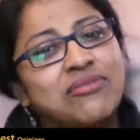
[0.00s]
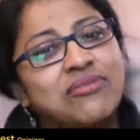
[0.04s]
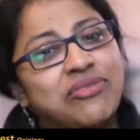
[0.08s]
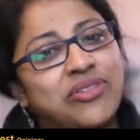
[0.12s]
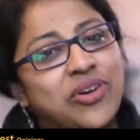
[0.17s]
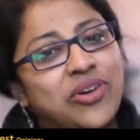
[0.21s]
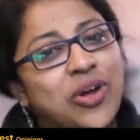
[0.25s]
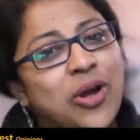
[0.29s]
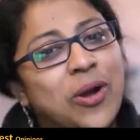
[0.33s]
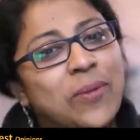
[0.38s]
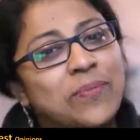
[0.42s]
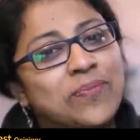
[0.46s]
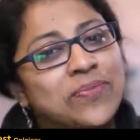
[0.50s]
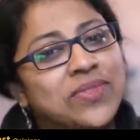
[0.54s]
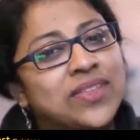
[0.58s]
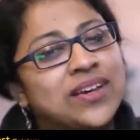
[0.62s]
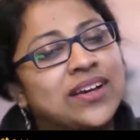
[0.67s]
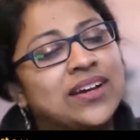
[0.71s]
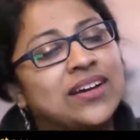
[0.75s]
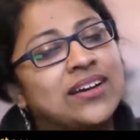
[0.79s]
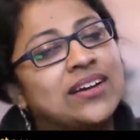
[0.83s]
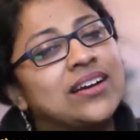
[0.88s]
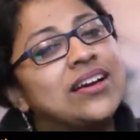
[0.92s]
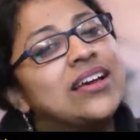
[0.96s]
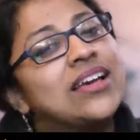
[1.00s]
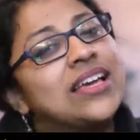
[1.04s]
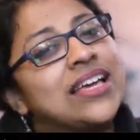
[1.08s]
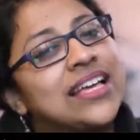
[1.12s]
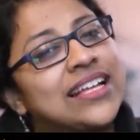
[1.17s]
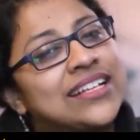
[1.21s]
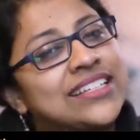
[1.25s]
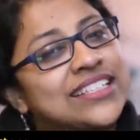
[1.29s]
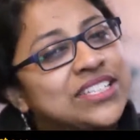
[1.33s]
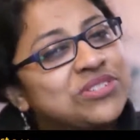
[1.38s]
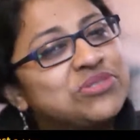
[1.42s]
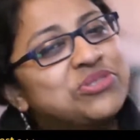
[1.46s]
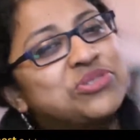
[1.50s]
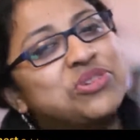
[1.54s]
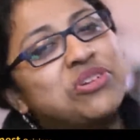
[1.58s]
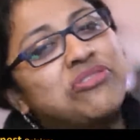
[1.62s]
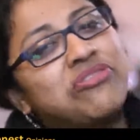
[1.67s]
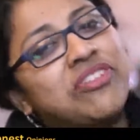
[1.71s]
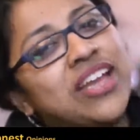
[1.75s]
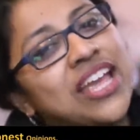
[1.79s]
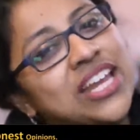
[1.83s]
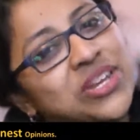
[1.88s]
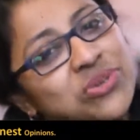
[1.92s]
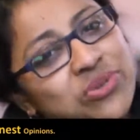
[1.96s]
from the Institute
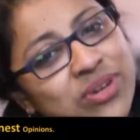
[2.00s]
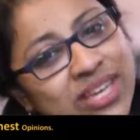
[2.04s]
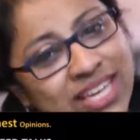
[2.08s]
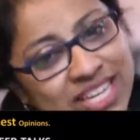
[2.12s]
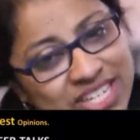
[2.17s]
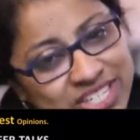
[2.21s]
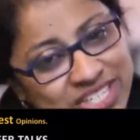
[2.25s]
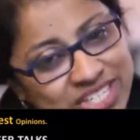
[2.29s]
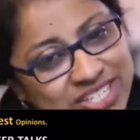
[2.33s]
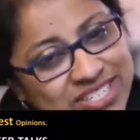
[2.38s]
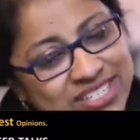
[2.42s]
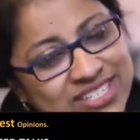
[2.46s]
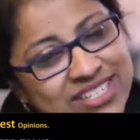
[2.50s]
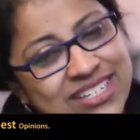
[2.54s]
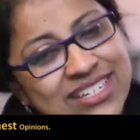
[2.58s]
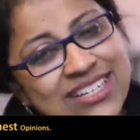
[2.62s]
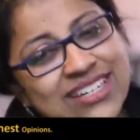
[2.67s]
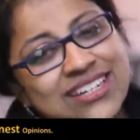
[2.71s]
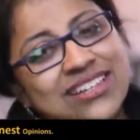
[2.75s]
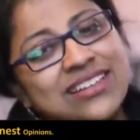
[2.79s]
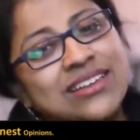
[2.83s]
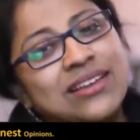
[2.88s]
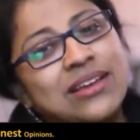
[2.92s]
of Education.